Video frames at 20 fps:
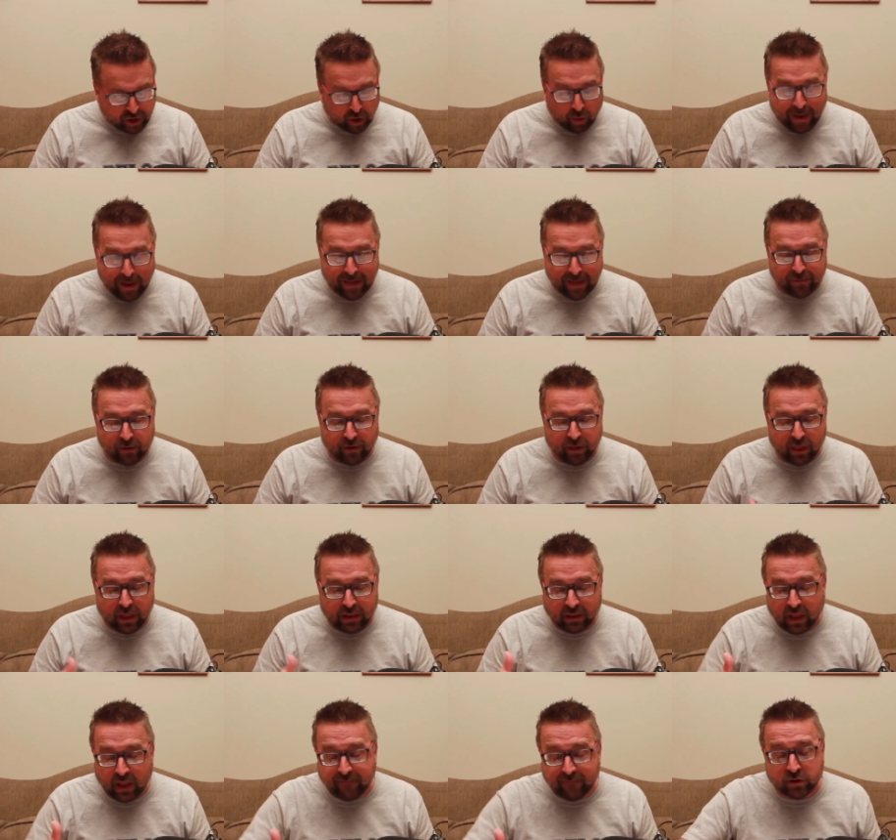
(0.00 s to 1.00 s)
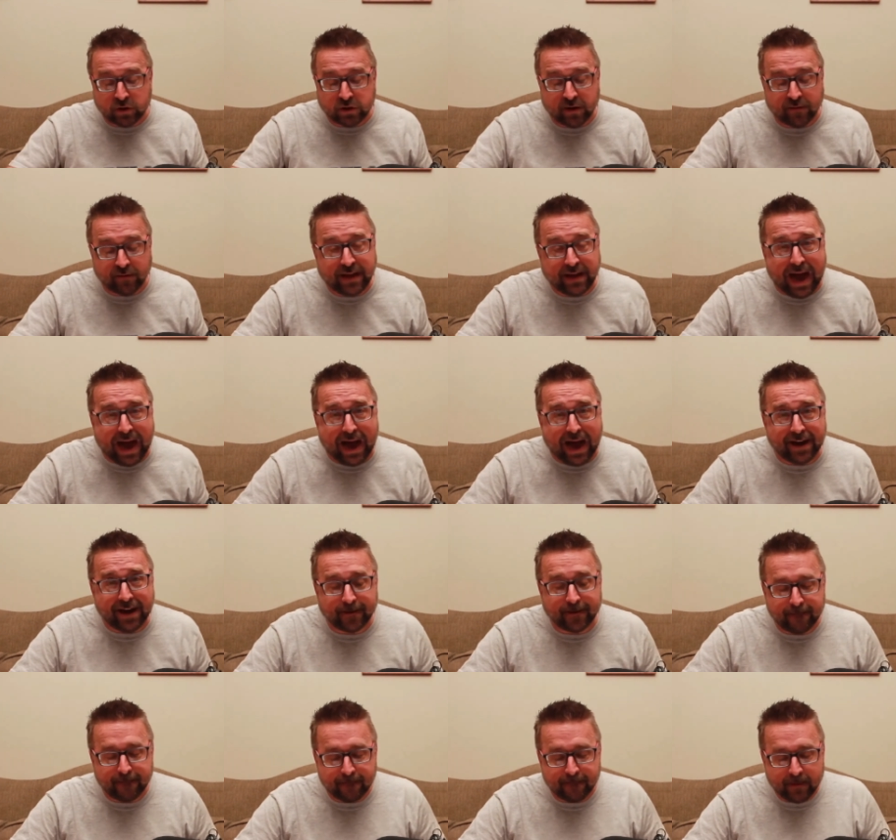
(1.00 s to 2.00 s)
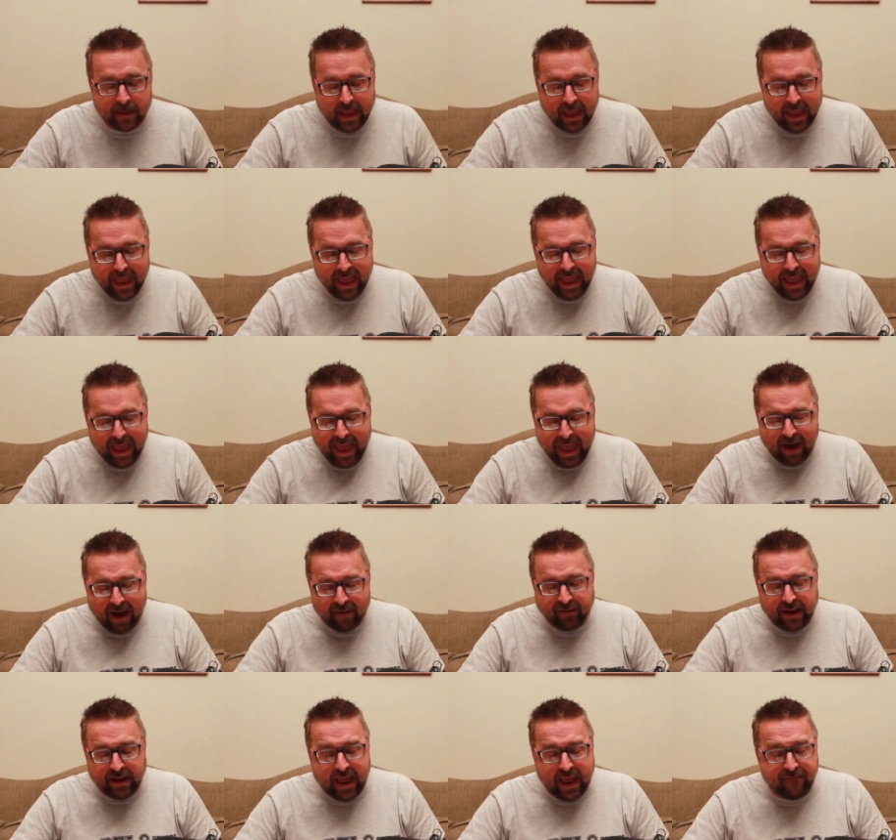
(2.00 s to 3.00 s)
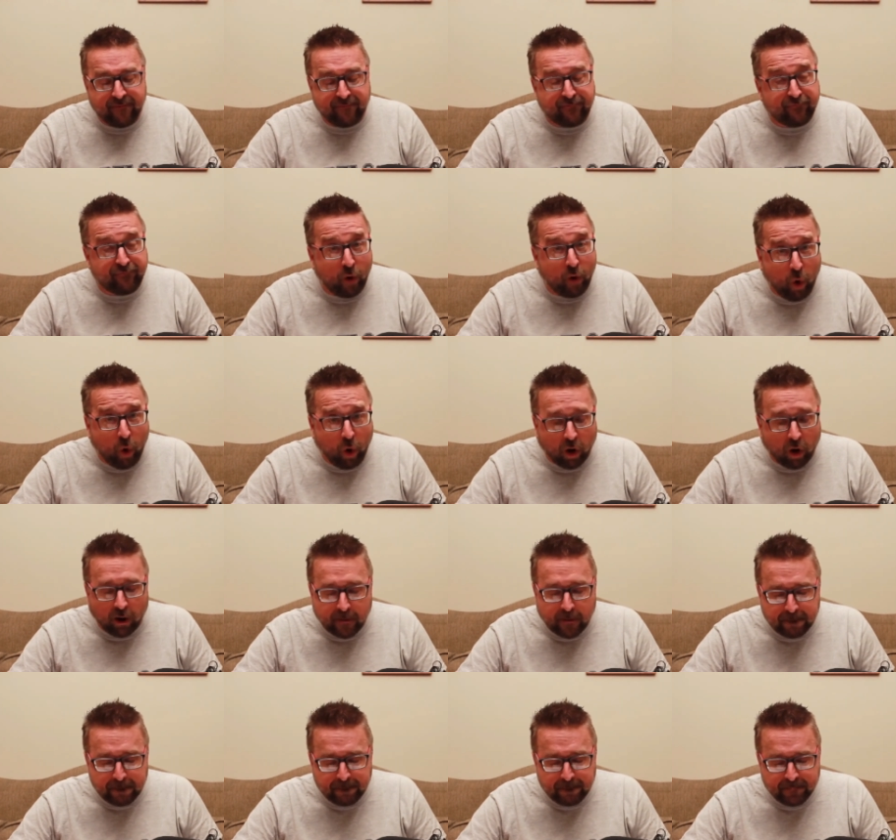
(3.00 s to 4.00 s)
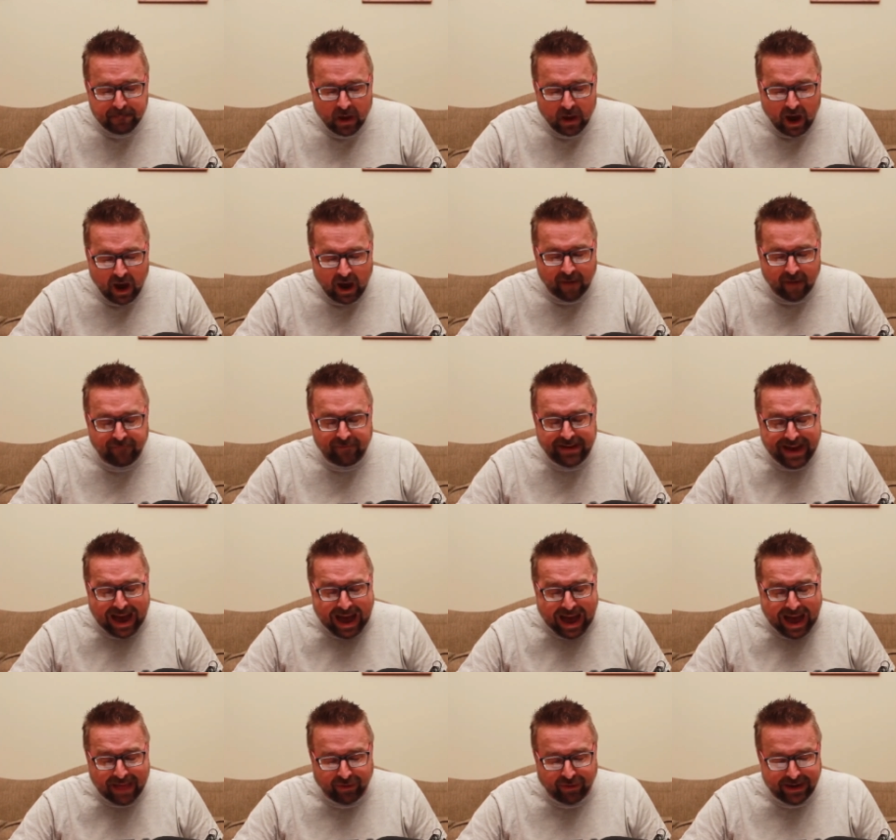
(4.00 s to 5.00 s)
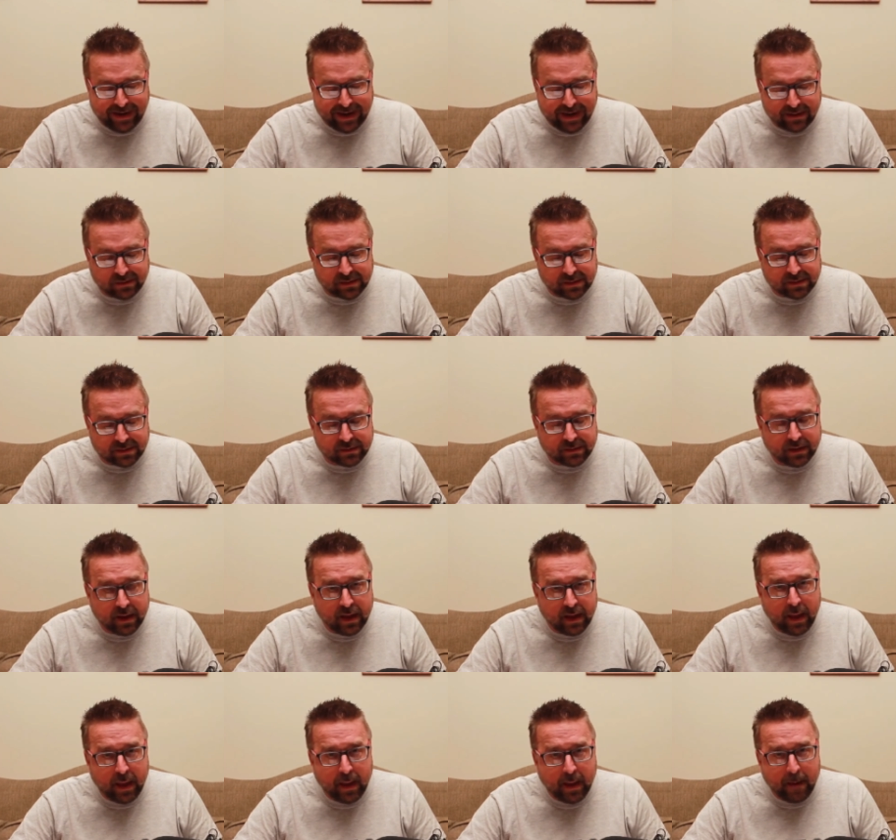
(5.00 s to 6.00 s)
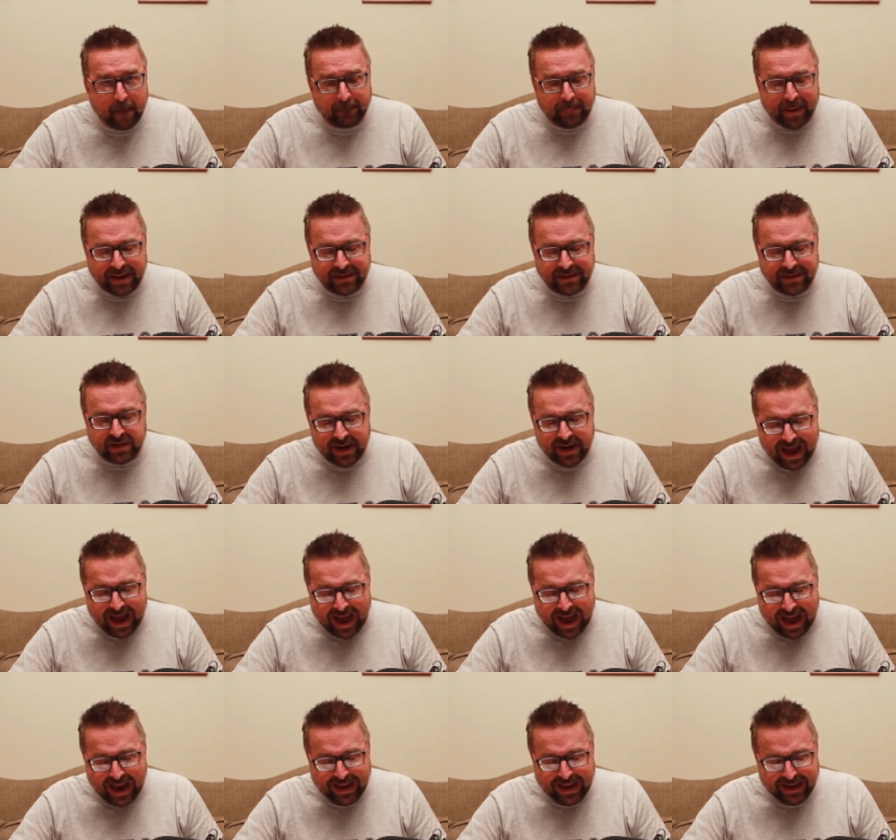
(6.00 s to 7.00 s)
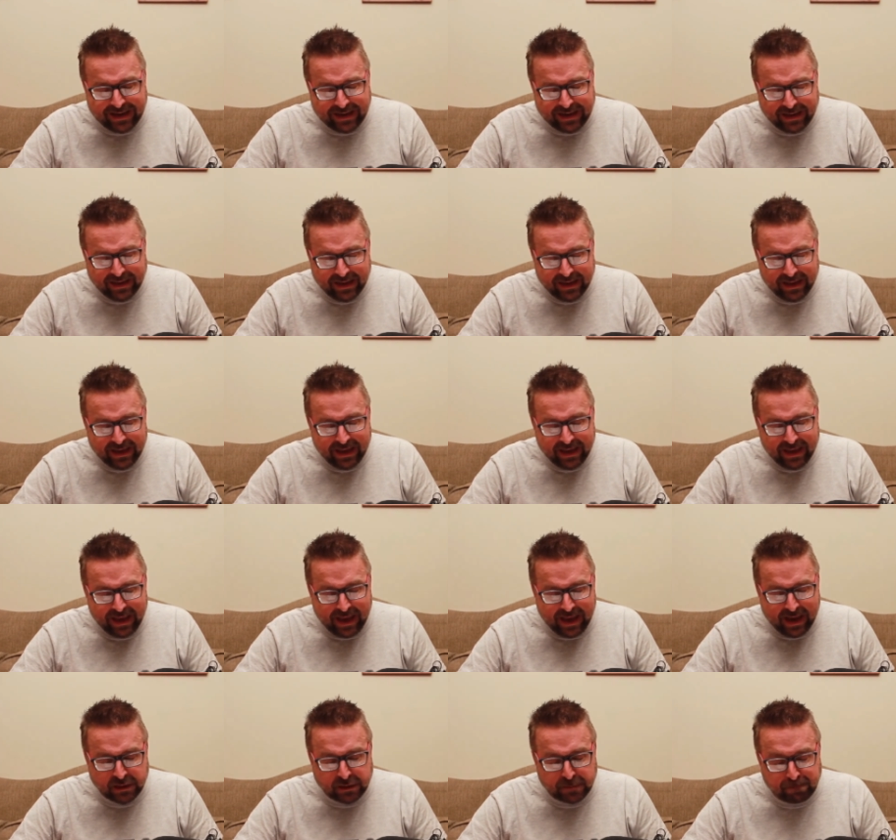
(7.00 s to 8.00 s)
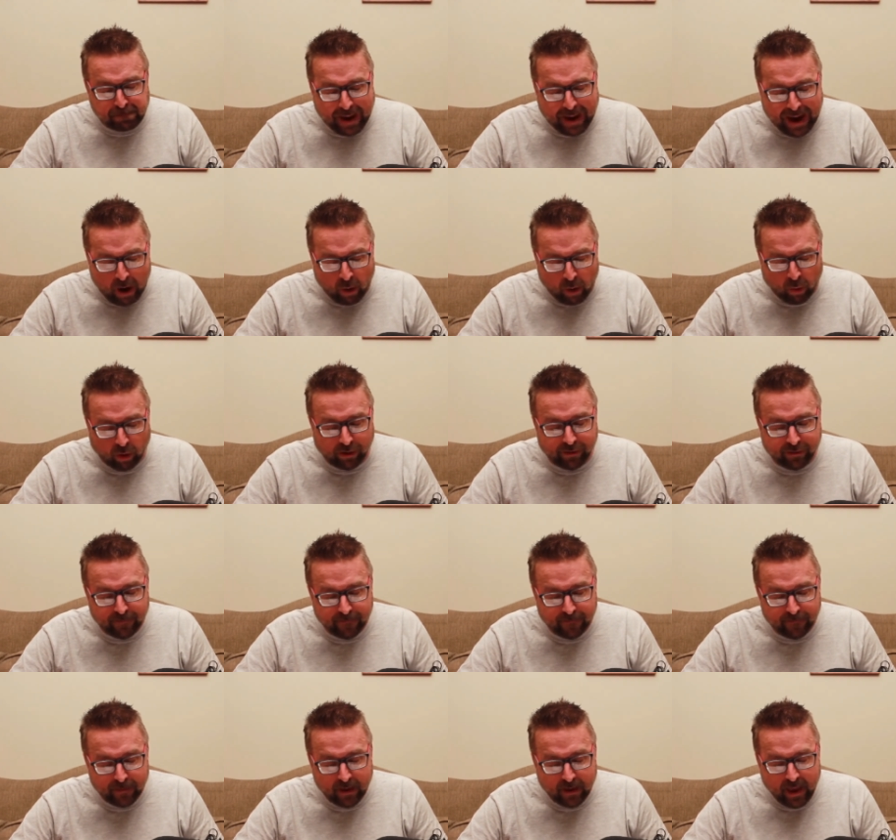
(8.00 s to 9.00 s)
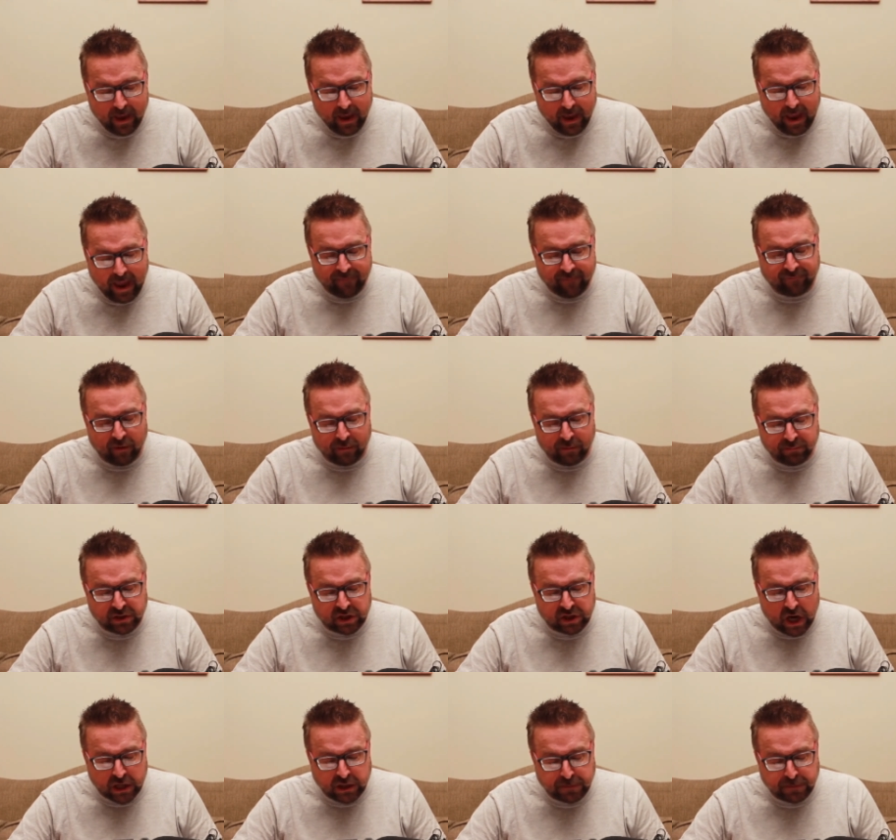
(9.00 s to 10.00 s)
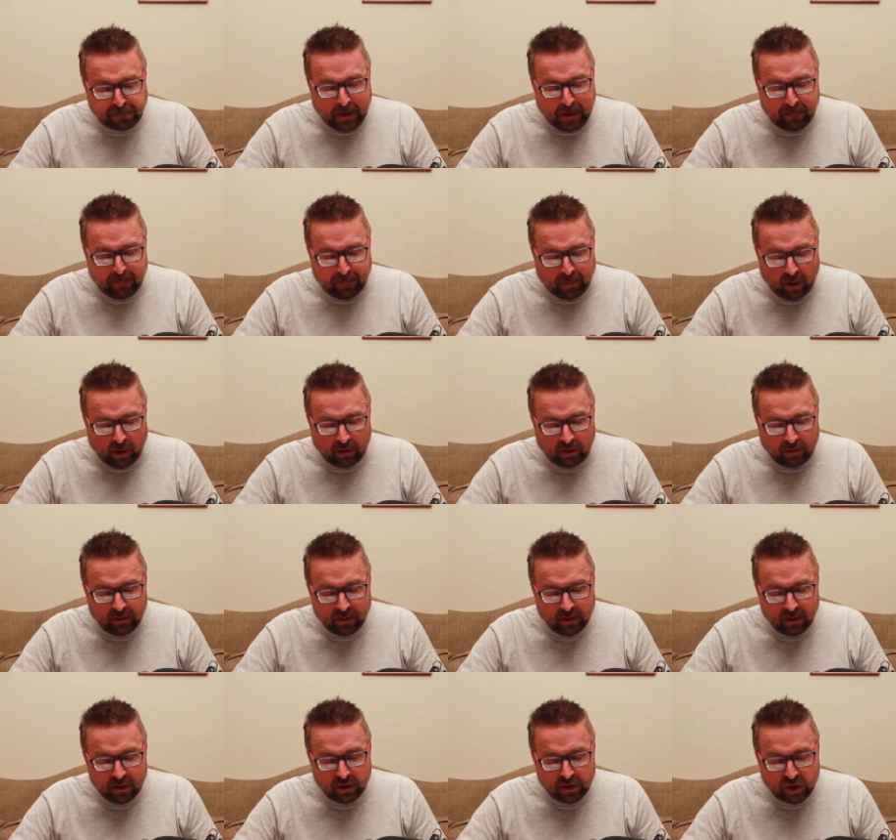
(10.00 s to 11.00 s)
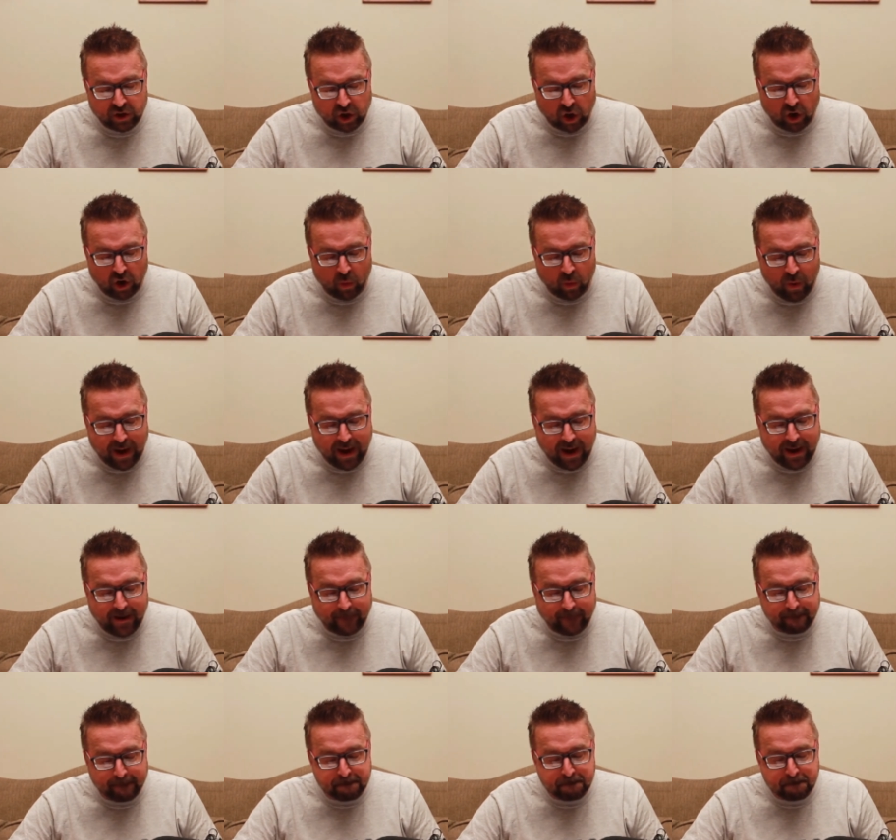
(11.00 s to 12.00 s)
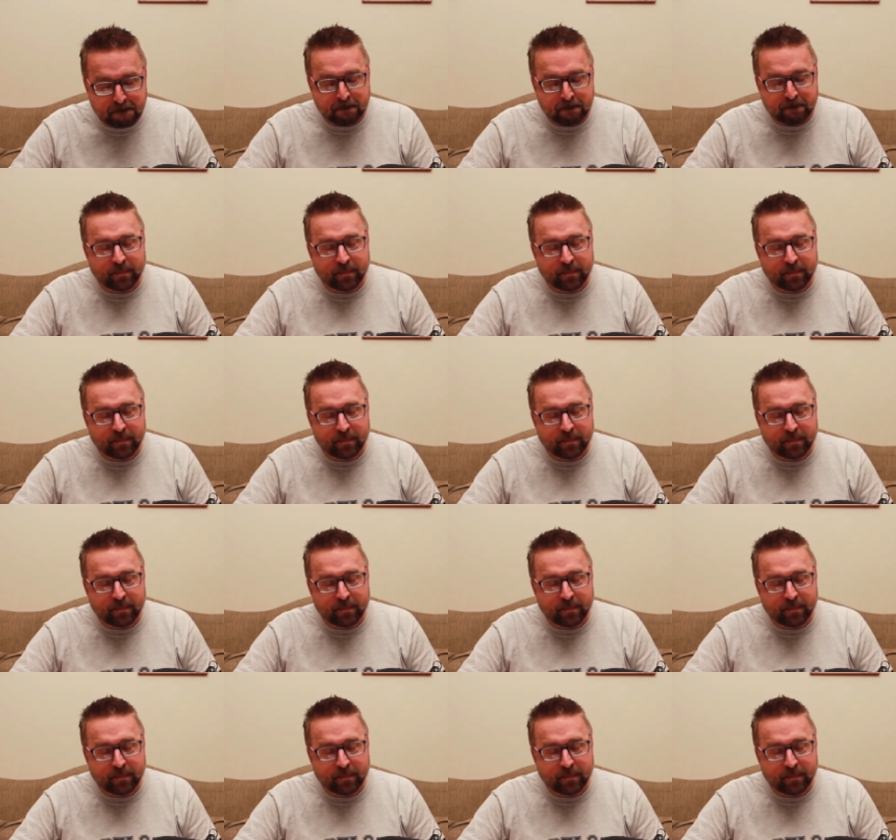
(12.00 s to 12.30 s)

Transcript: pleasure rather than lovers of God, having a form of godliness, but denying its power, and from such people turn away.